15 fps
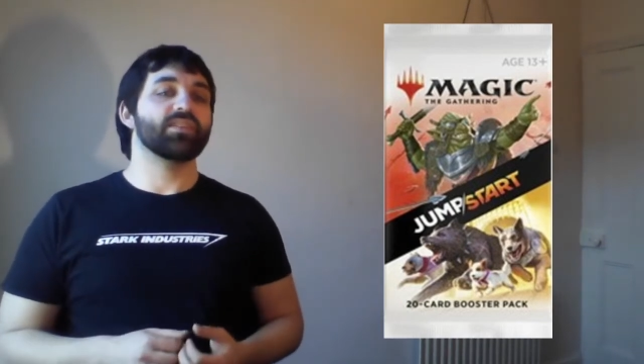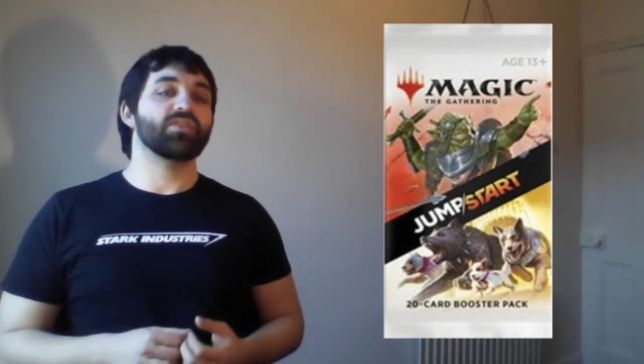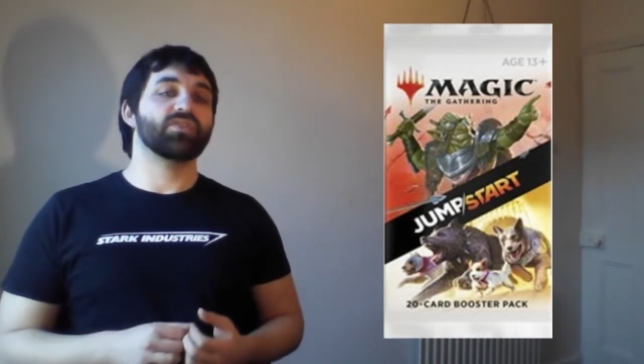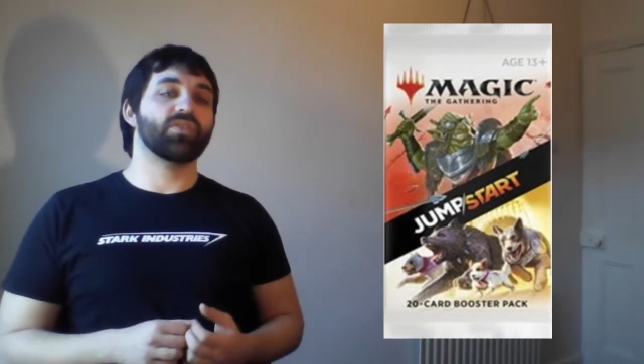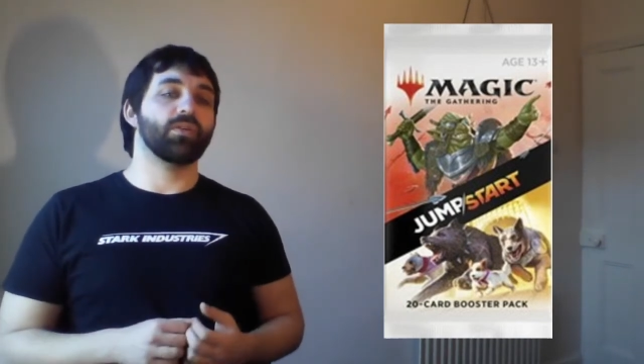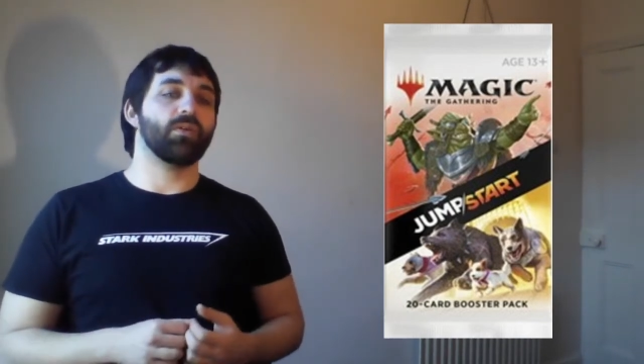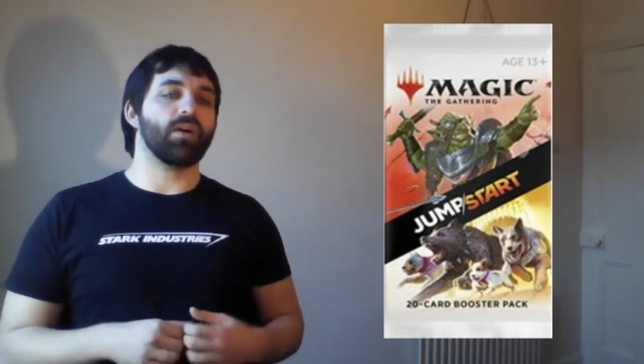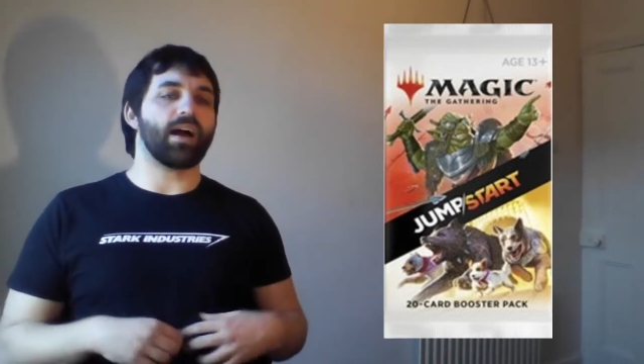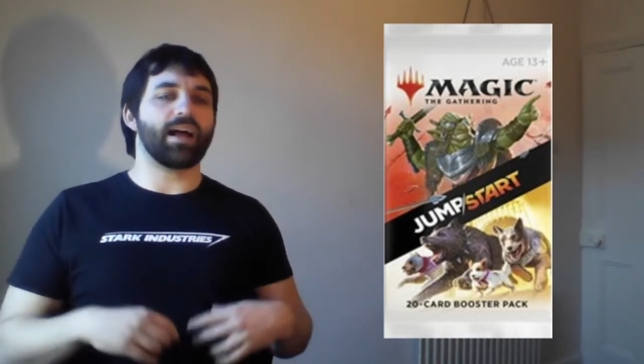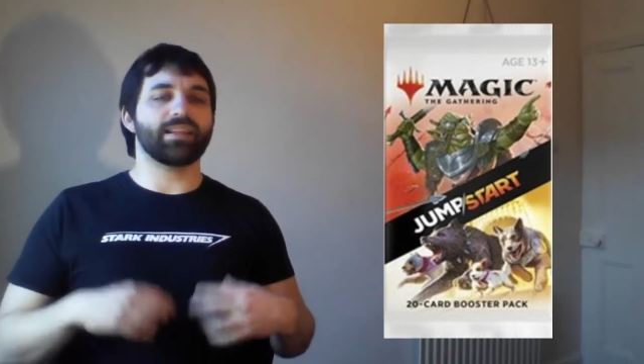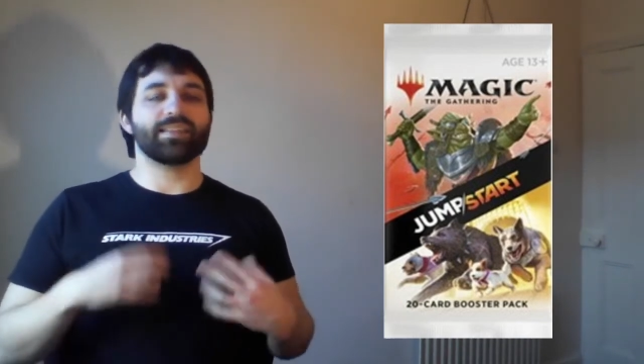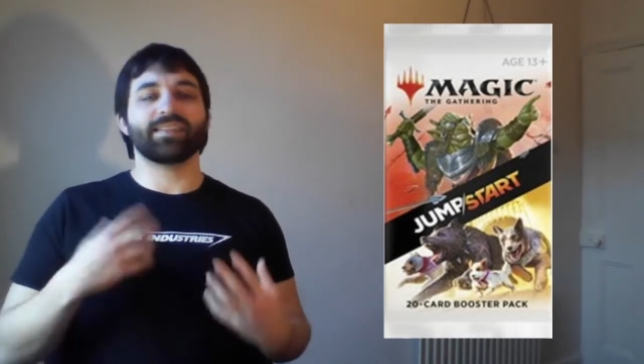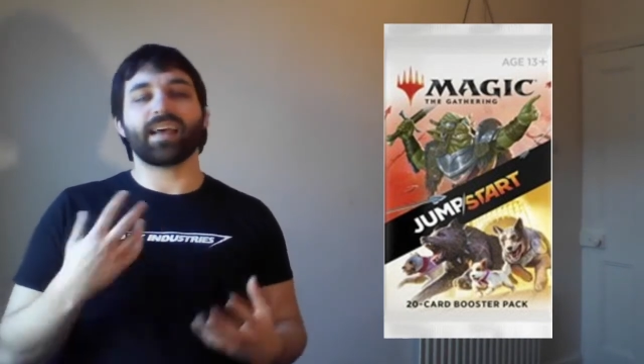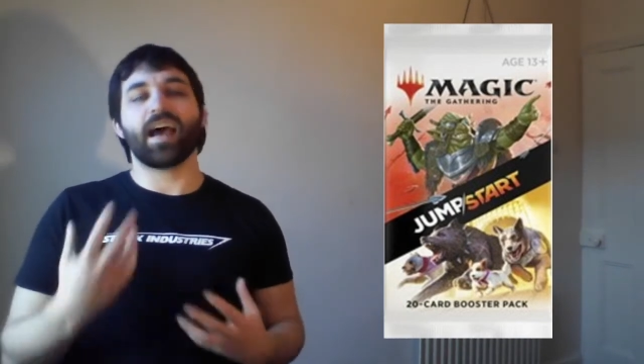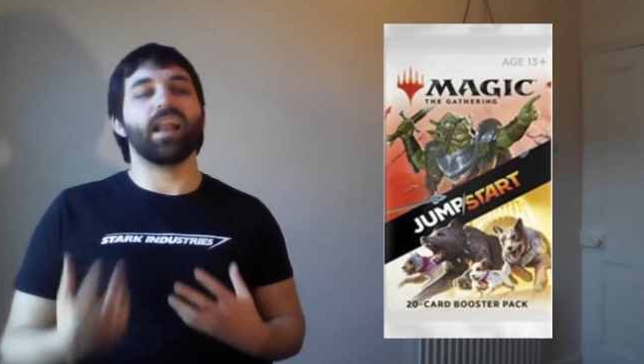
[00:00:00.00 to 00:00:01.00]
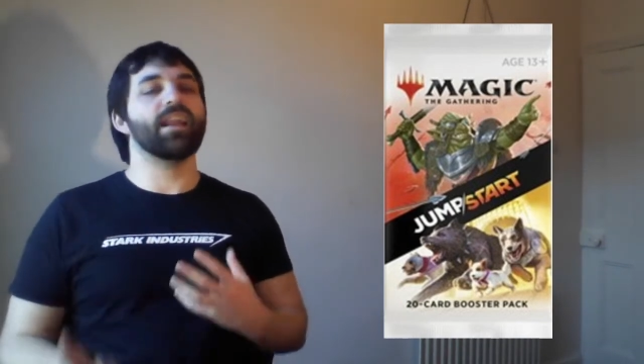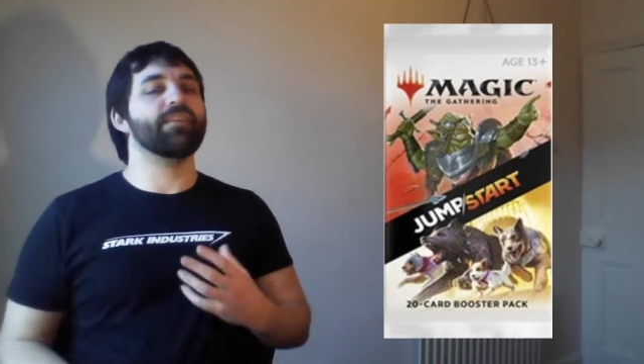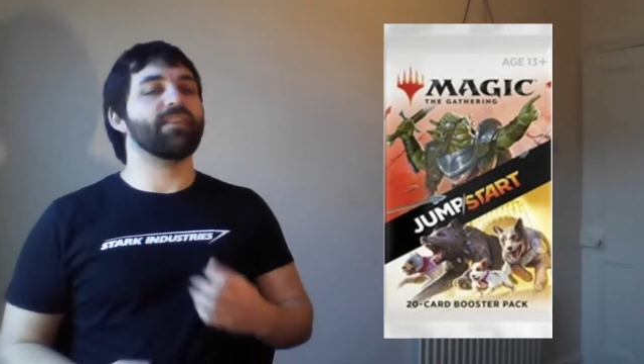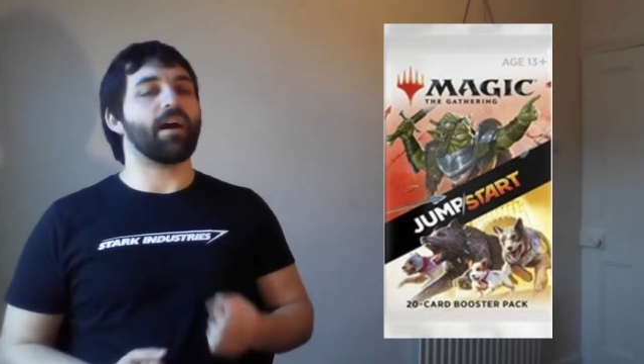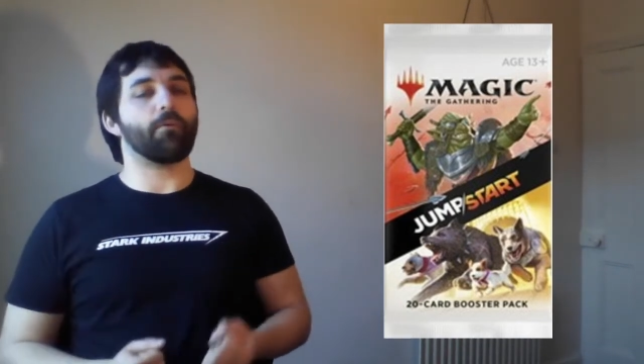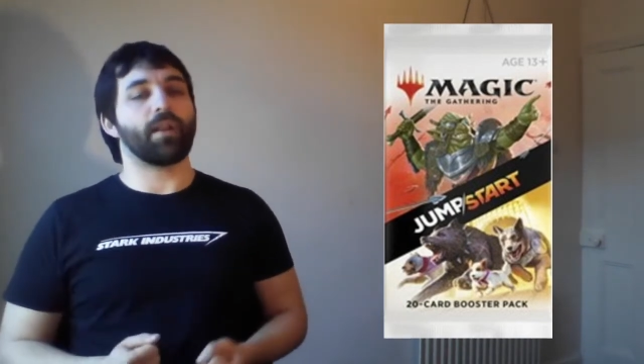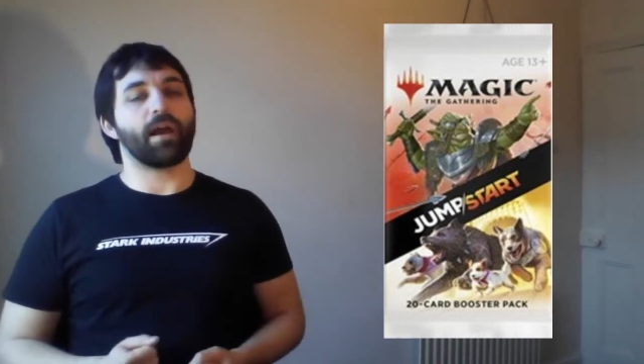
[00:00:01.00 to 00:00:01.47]
so I decided to leave
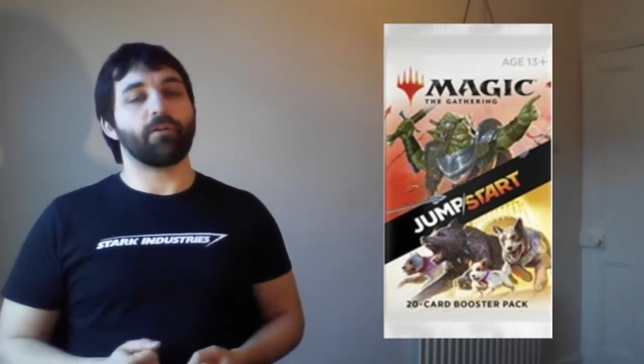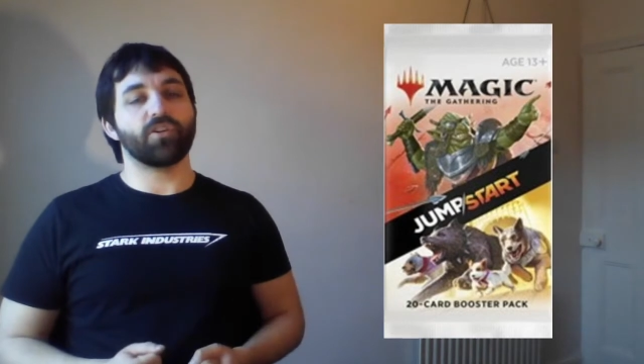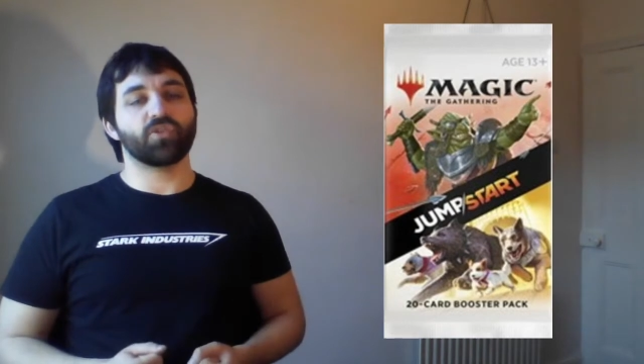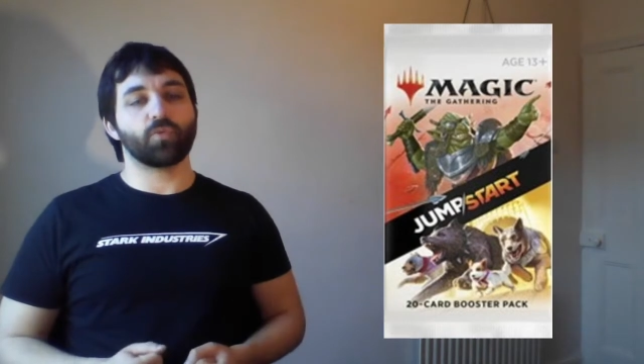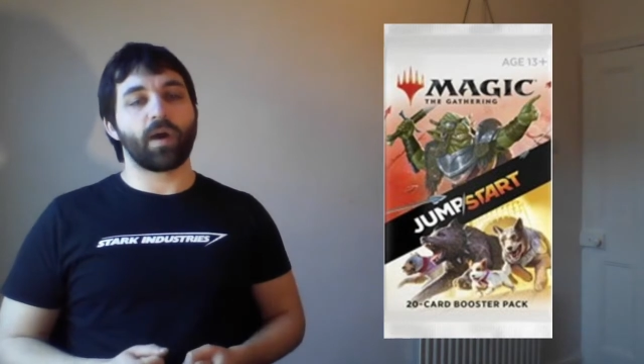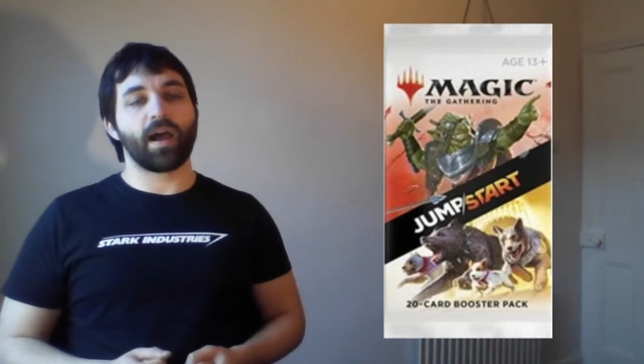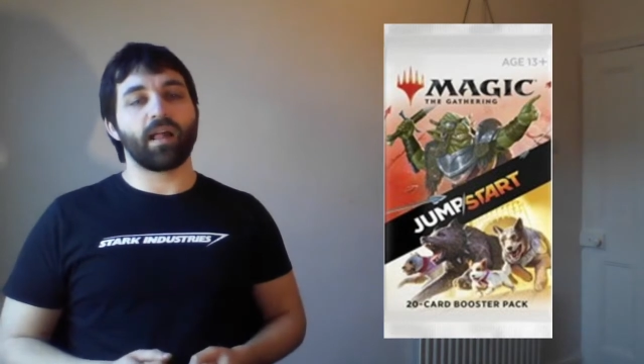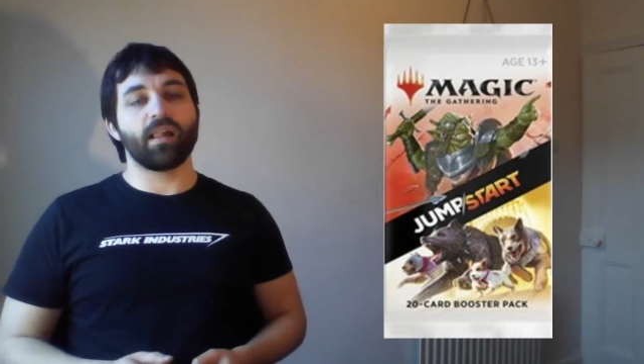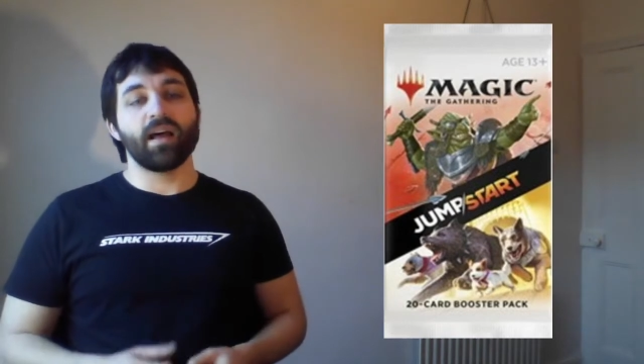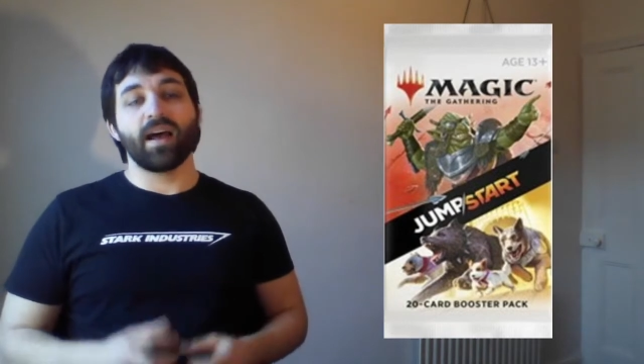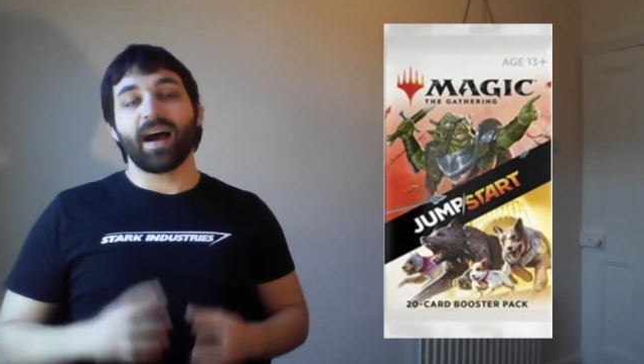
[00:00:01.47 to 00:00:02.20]
that one out as well.